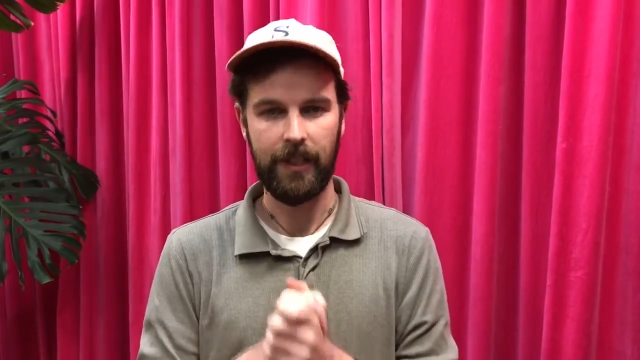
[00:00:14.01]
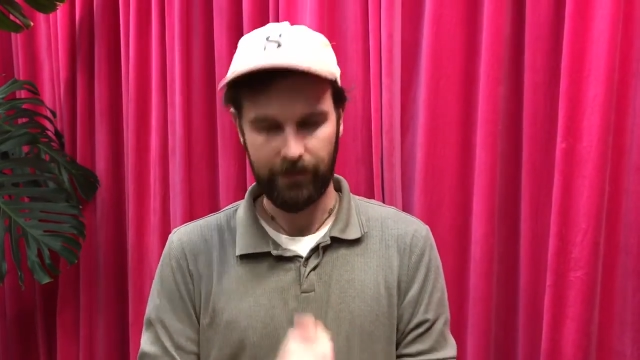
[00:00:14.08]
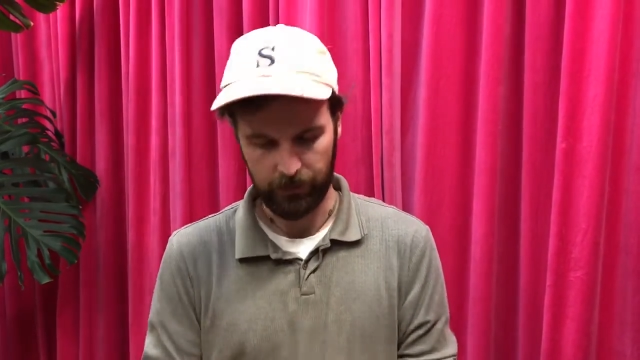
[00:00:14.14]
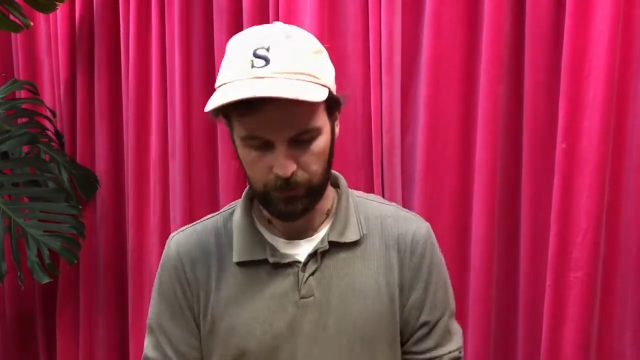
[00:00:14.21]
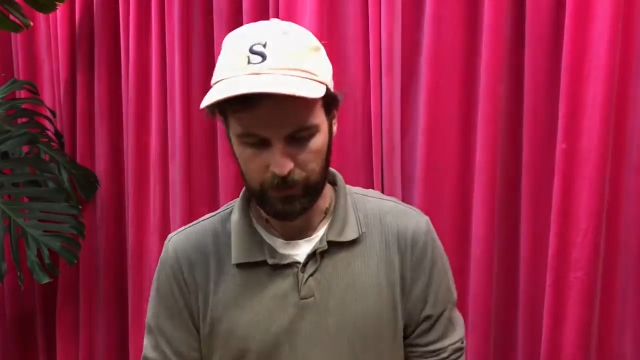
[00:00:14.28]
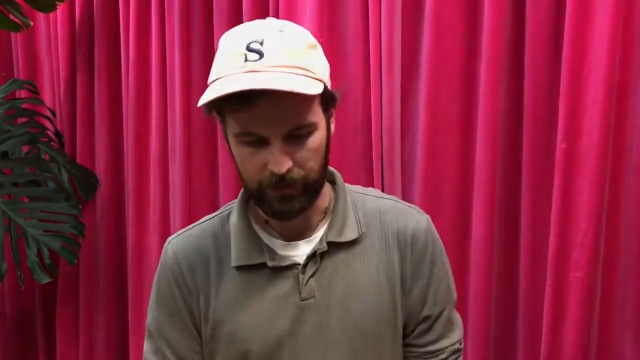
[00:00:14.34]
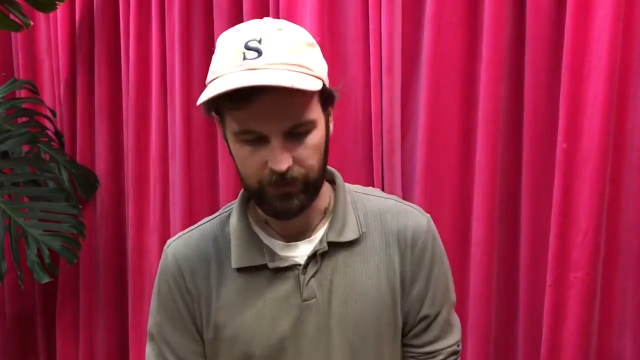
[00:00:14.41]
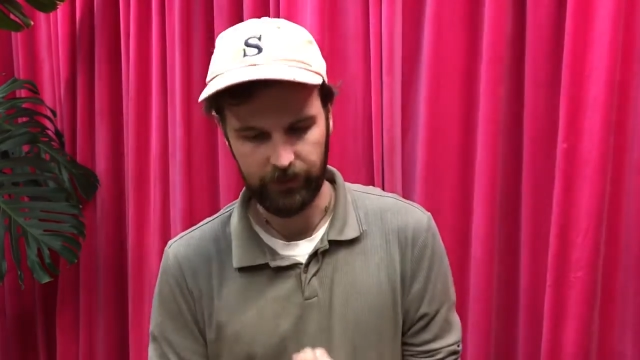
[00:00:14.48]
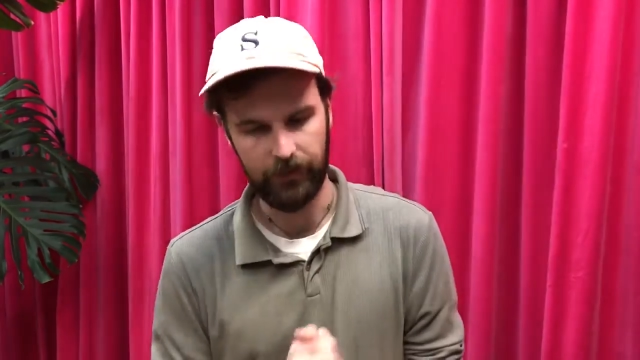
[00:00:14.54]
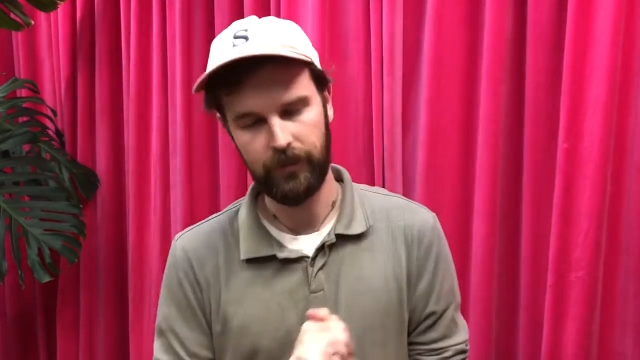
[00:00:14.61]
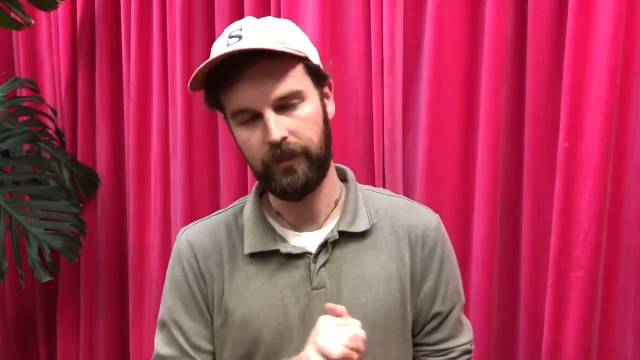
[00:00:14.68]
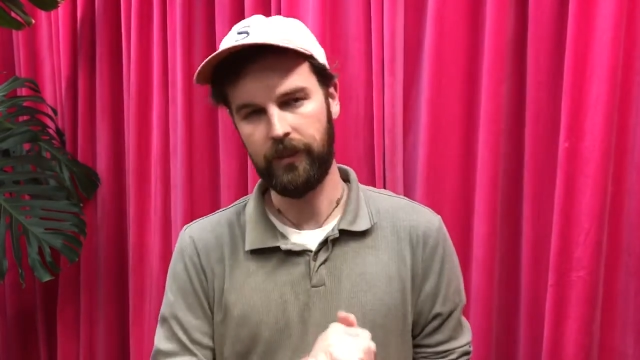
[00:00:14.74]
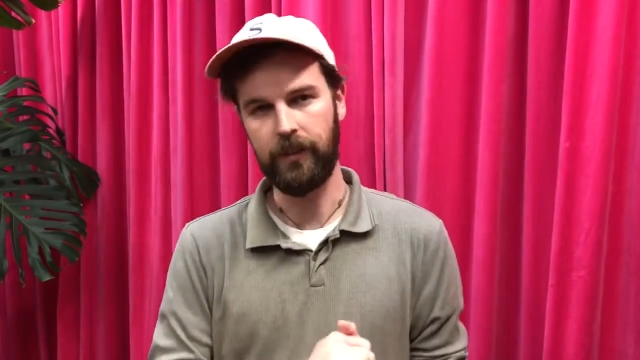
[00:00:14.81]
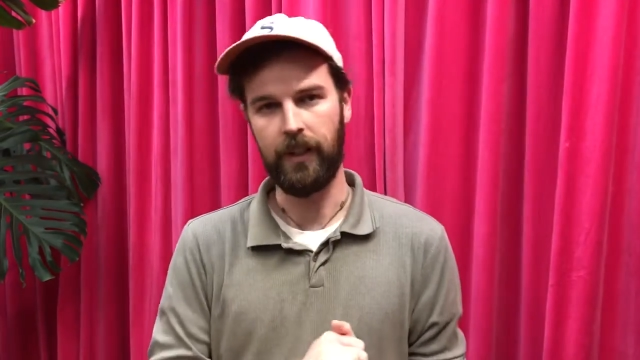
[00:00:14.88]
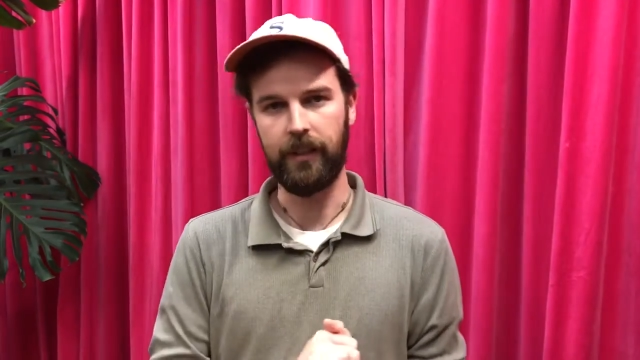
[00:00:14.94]
everyone who's
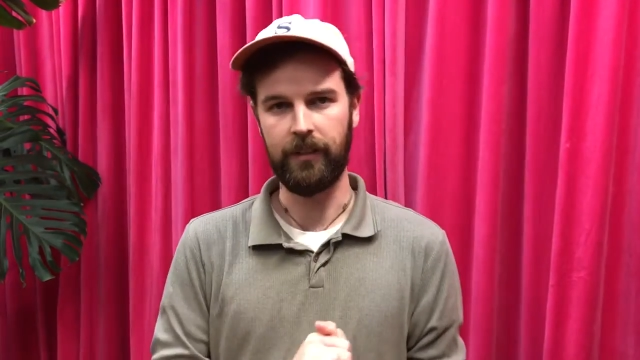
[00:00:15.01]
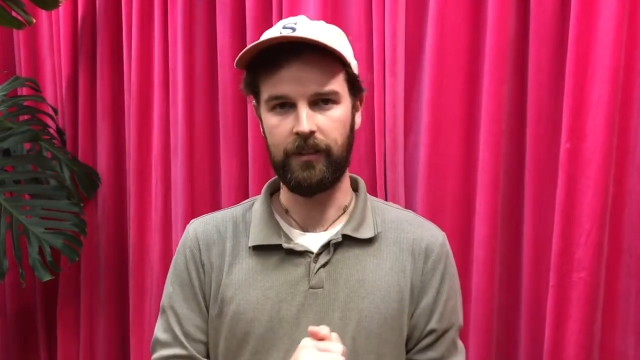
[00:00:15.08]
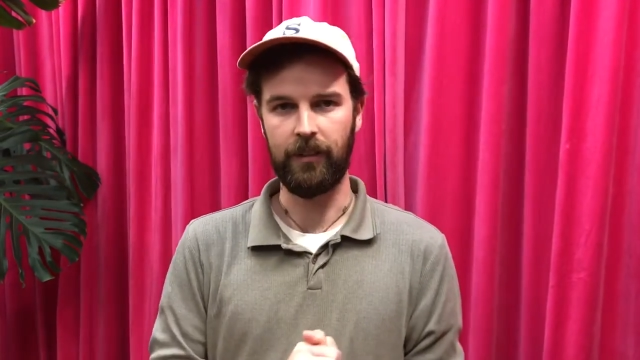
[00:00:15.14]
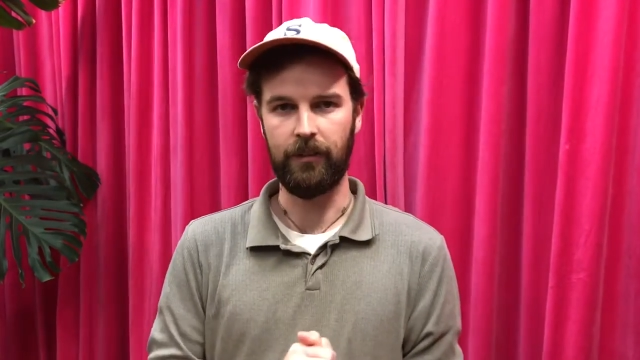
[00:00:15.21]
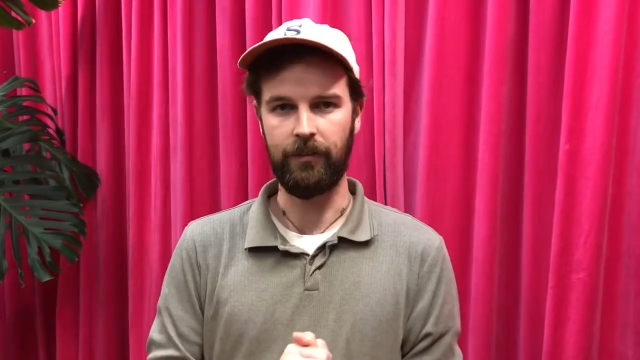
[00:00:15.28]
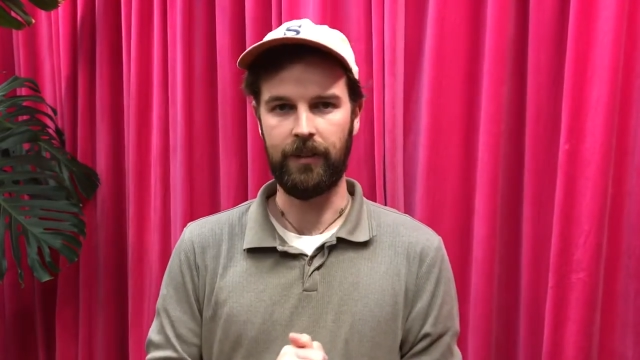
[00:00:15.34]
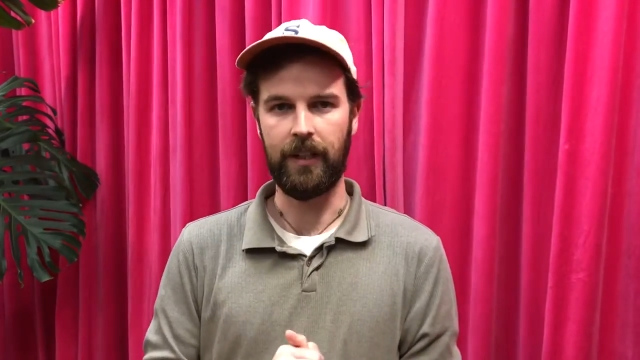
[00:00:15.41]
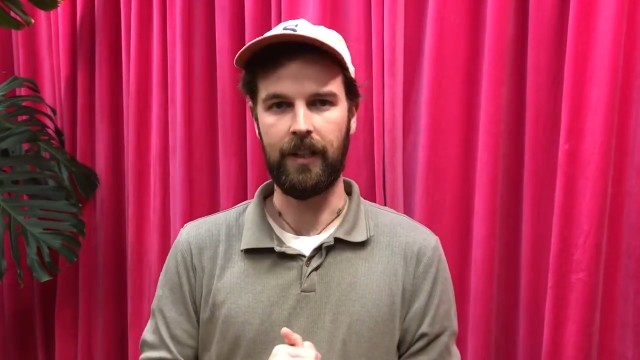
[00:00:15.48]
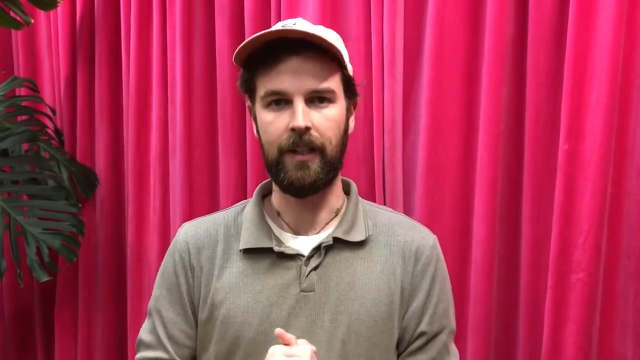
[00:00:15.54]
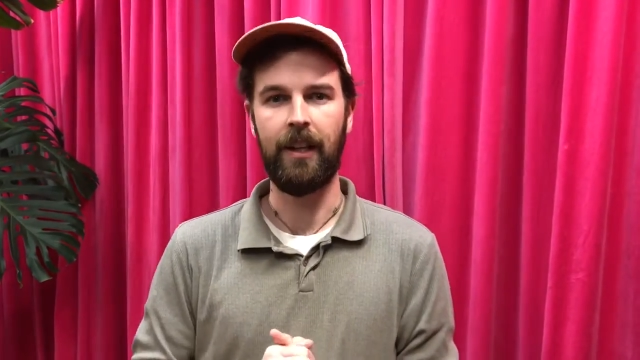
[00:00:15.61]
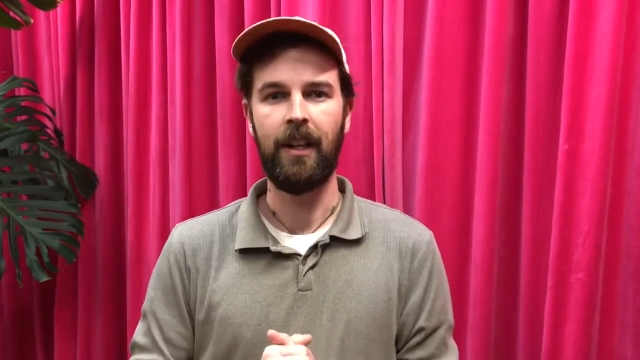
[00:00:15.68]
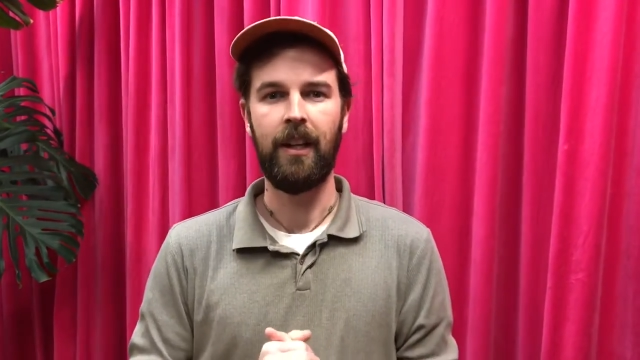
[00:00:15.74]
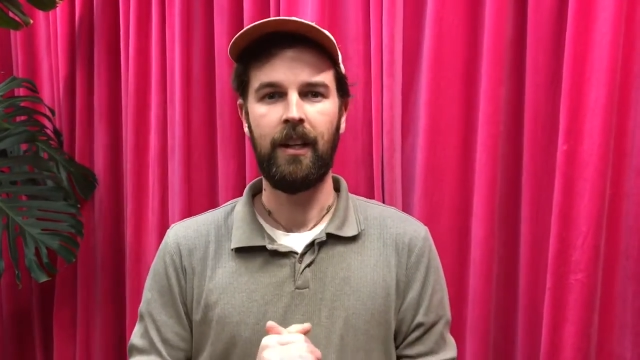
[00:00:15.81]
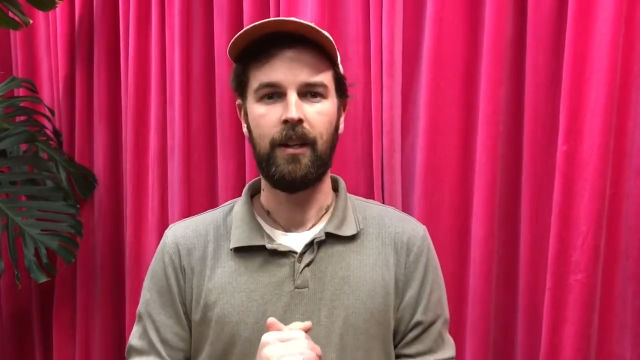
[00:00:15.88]
donated so far.